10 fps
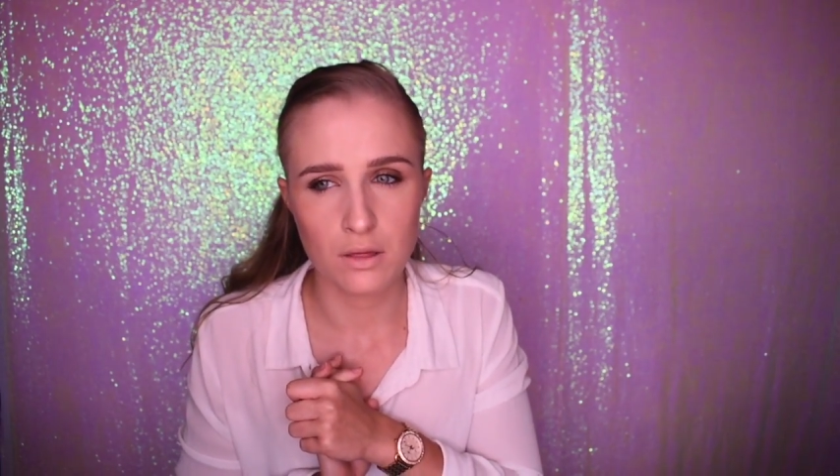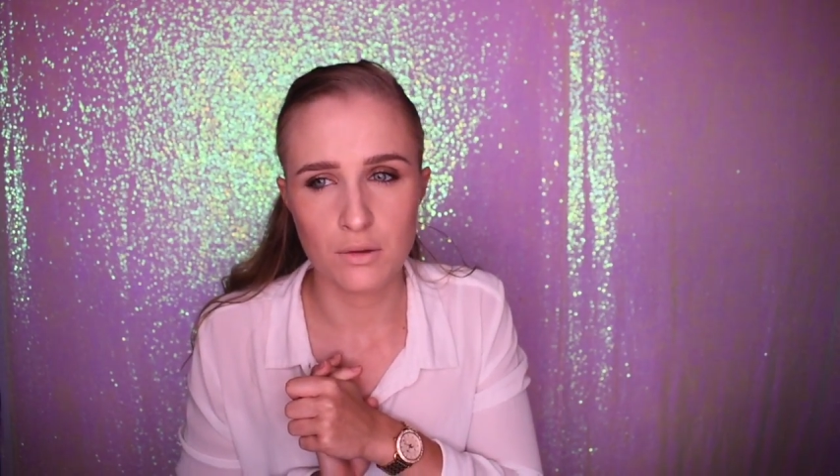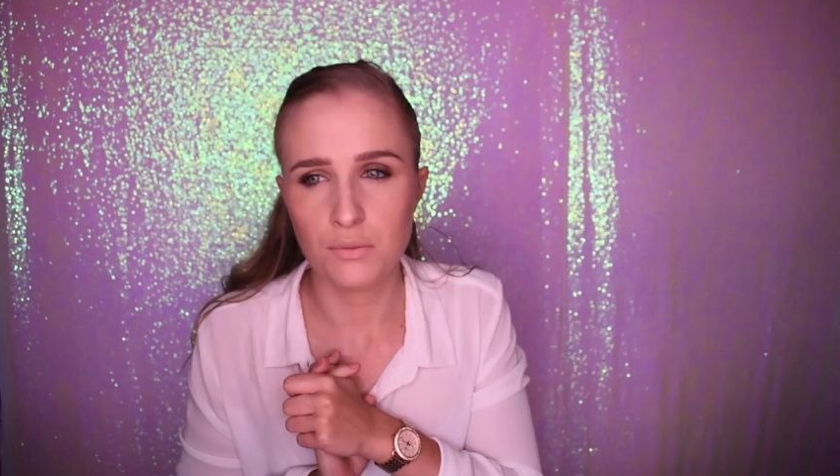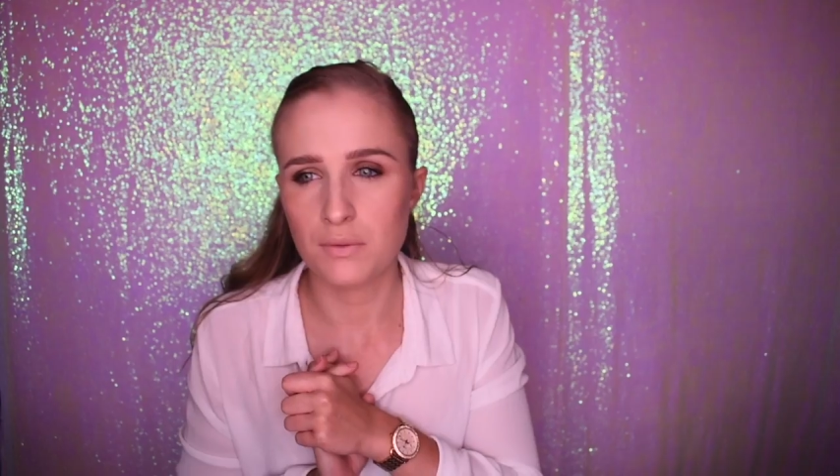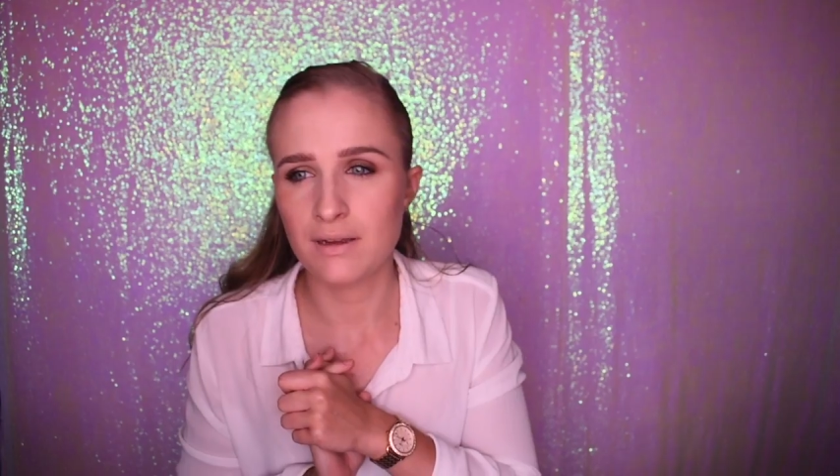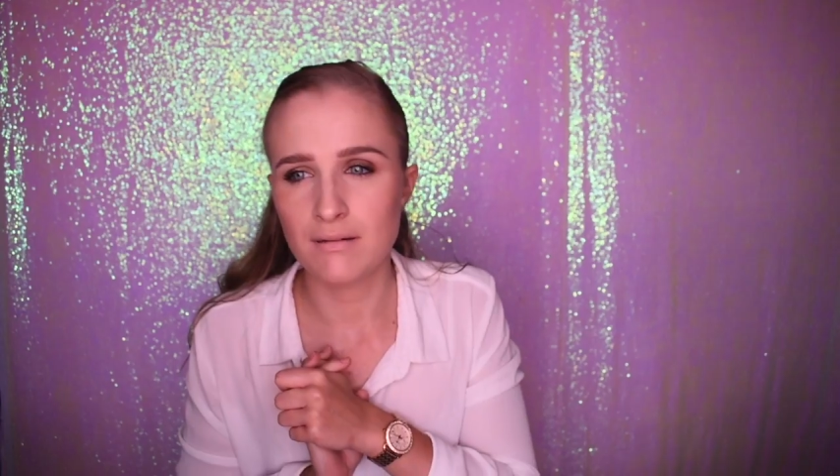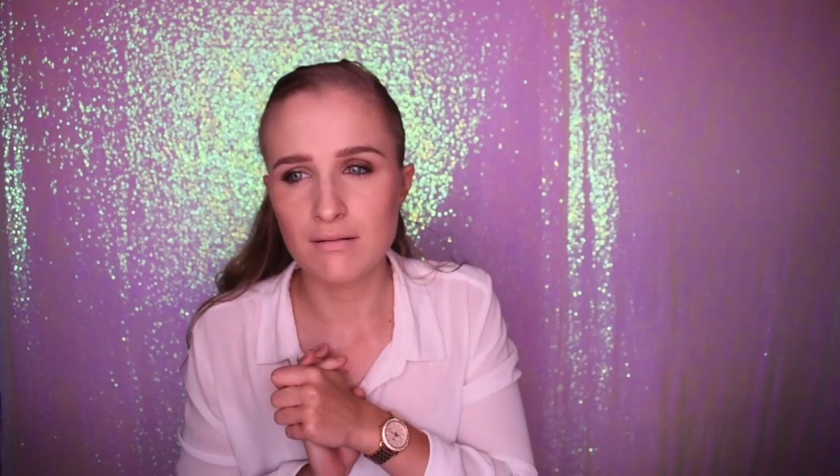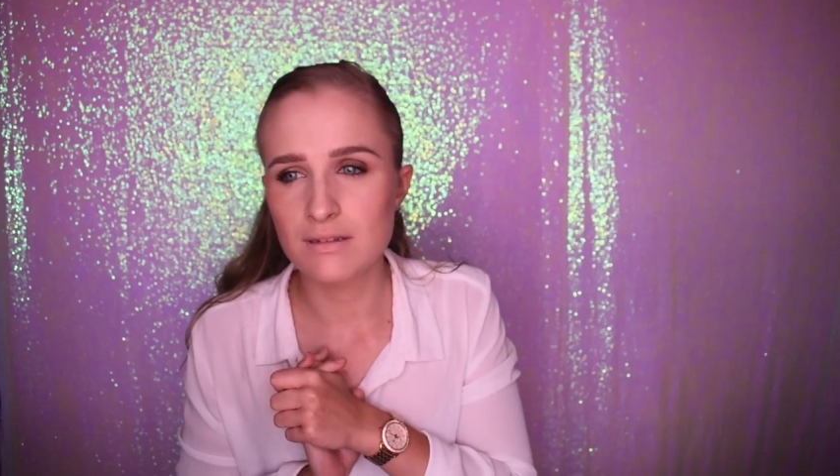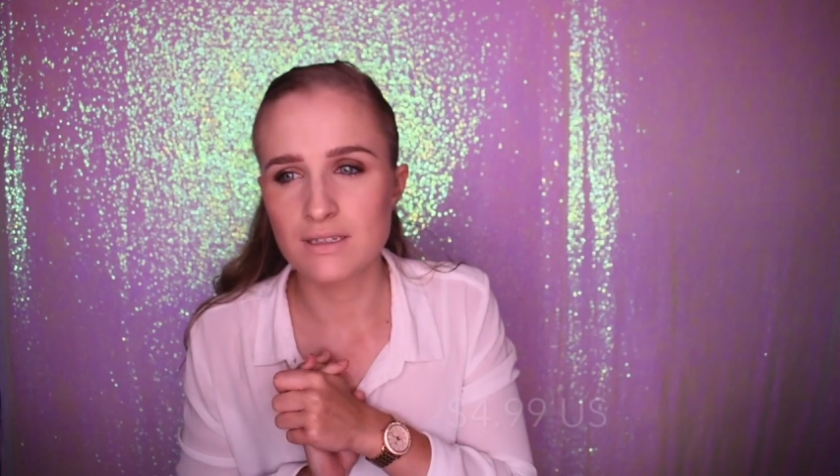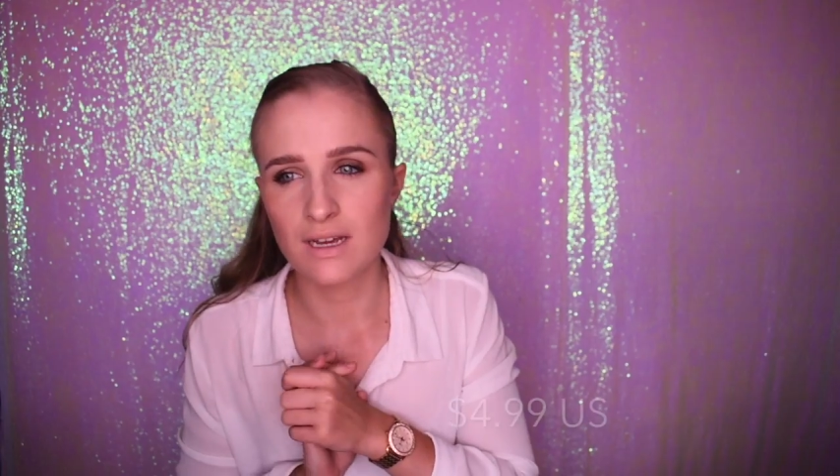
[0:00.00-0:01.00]

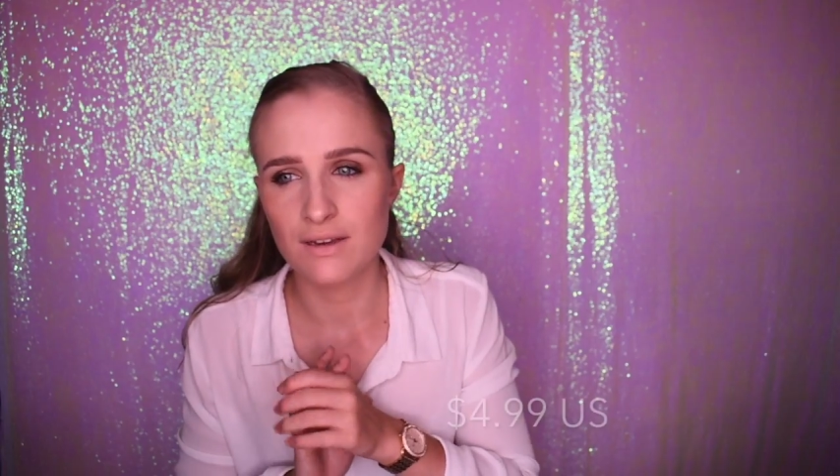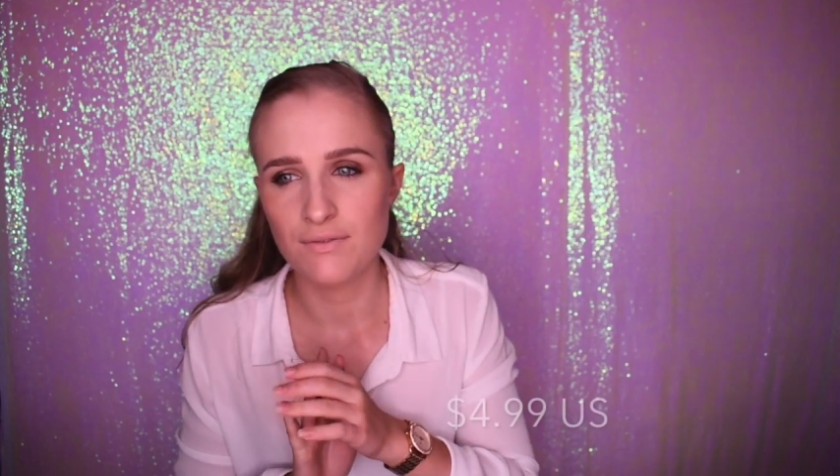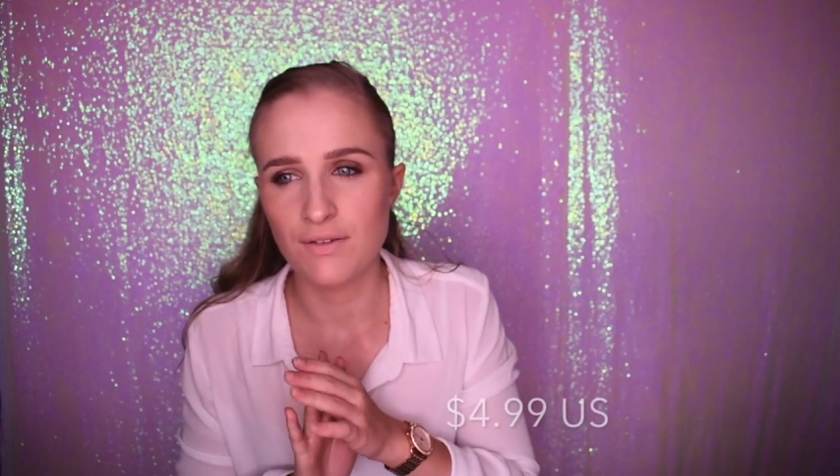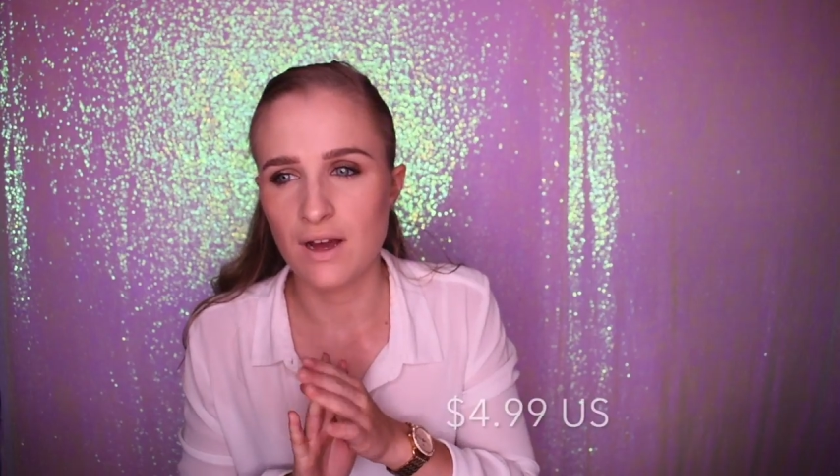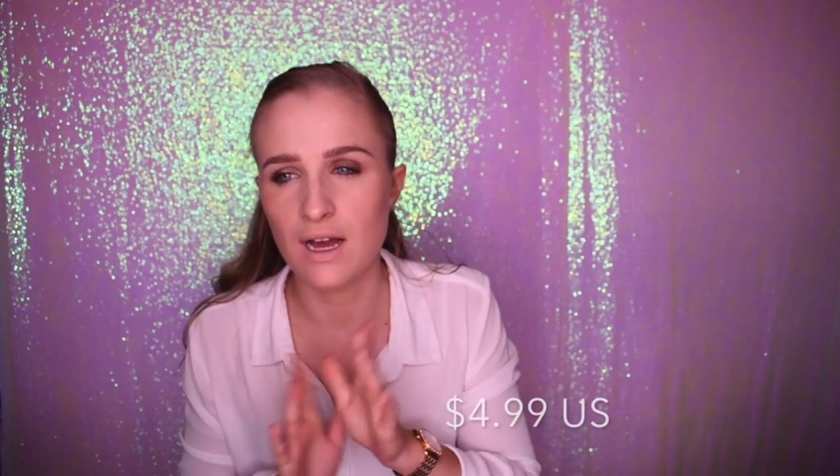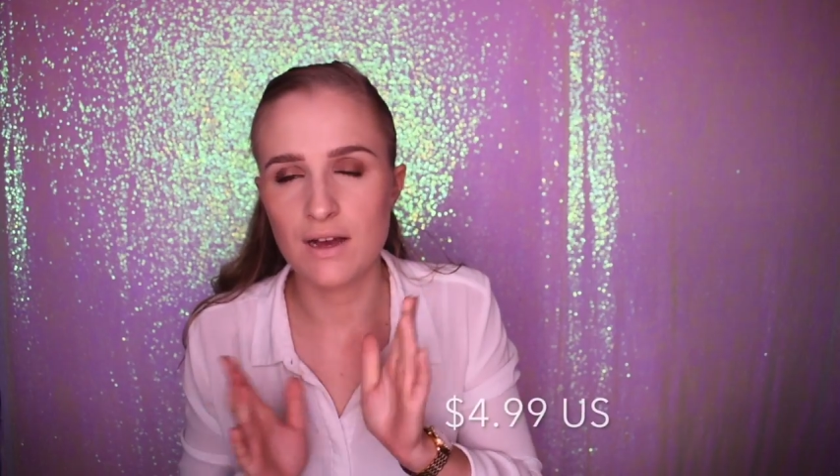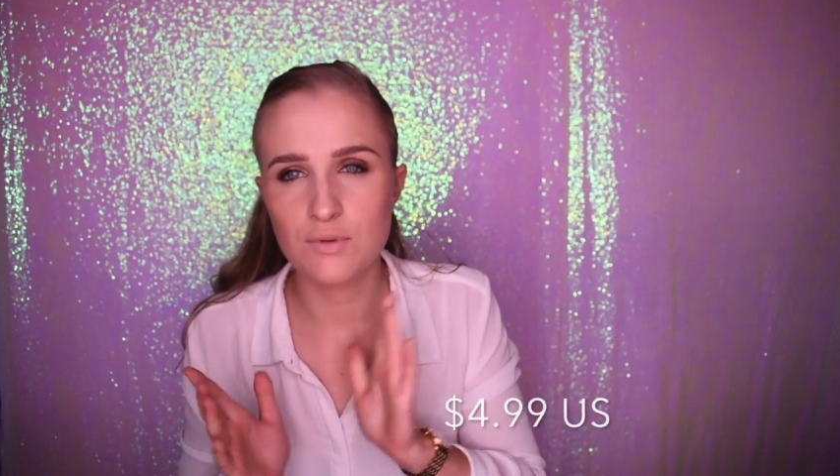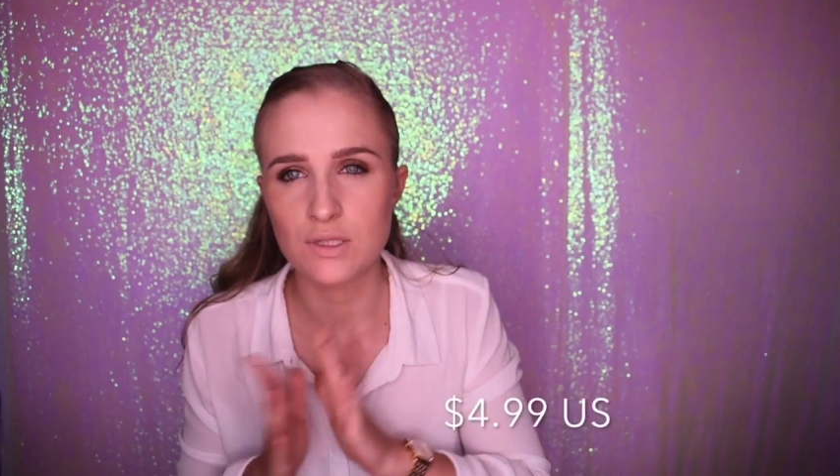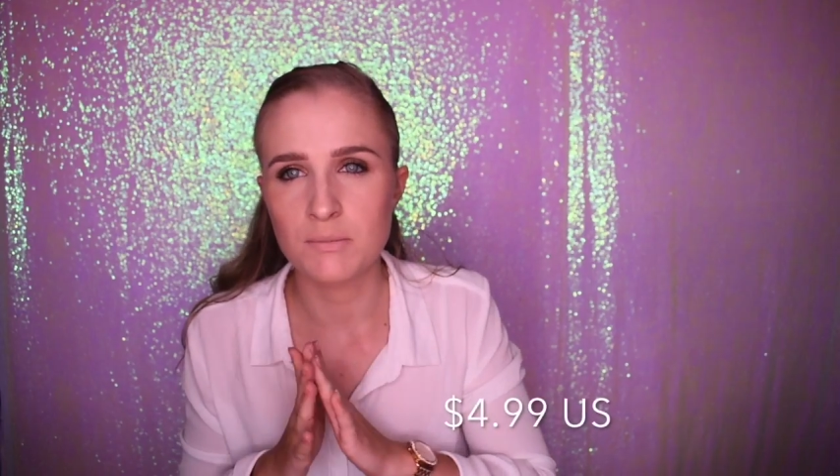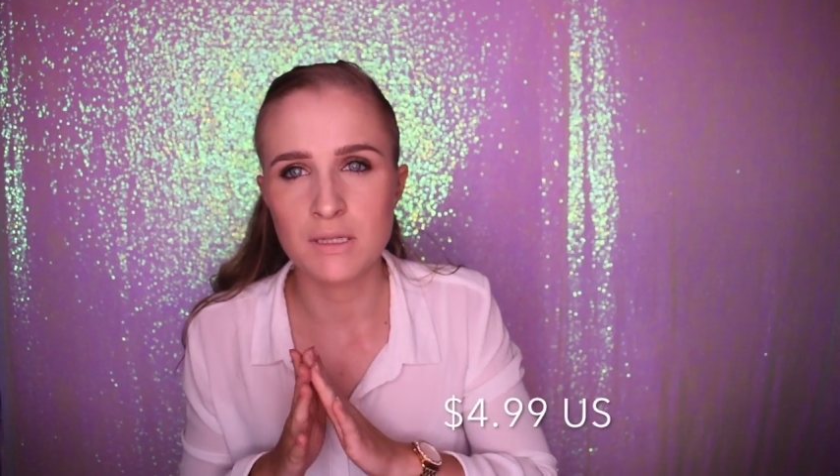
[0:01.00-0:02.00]

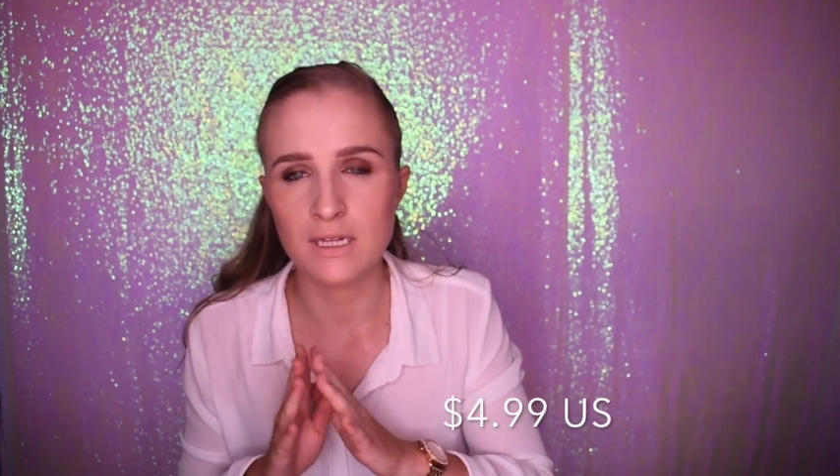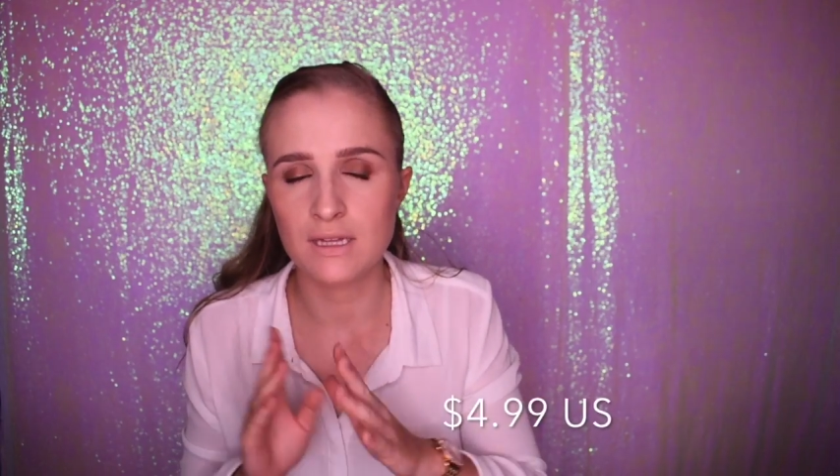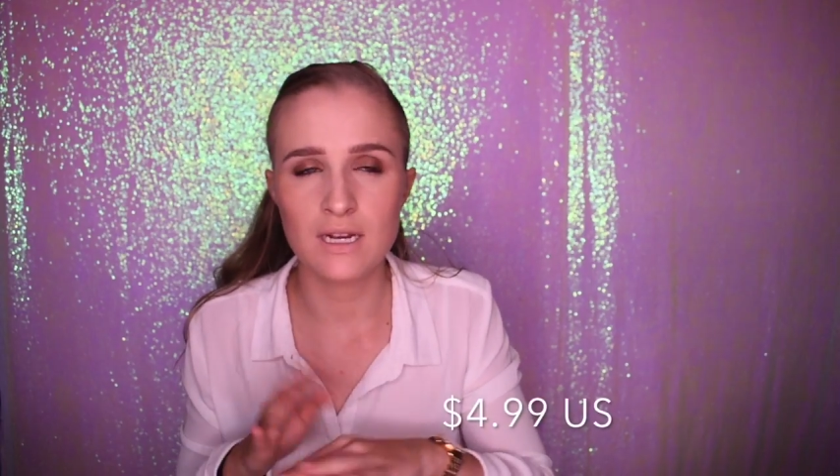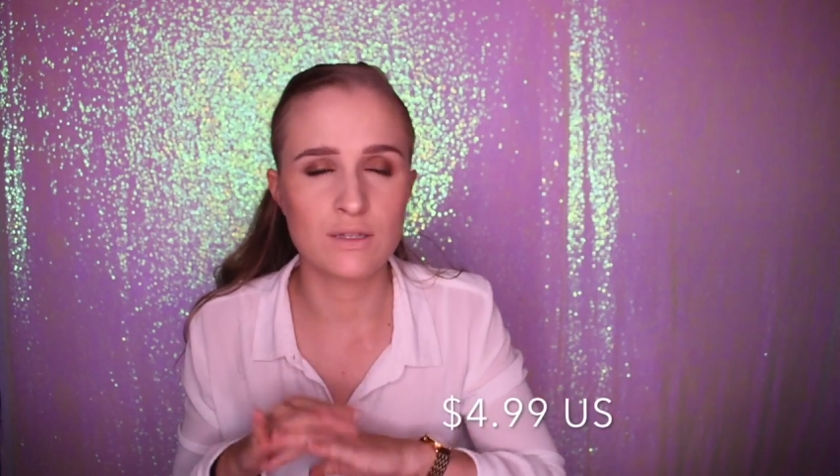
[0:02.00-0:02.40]
$3.95 or something like that.